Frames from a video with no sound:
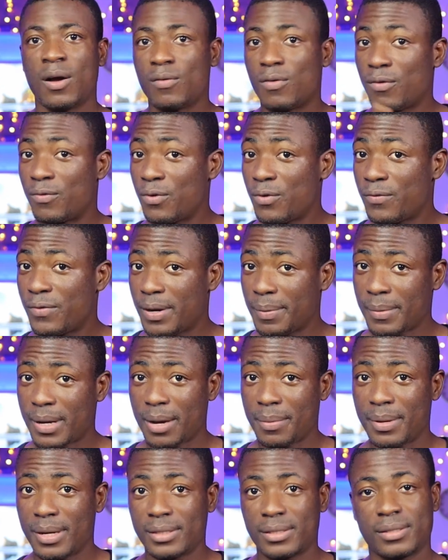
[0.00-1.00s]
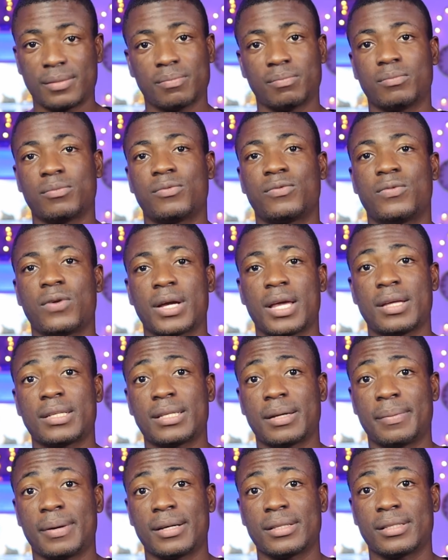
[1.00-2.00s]
For full frame cameras, forget
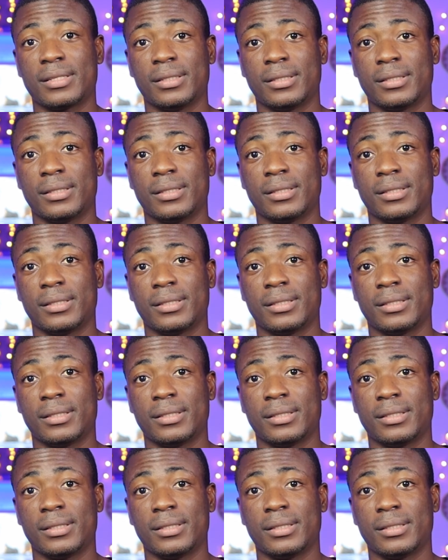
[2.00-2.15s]
about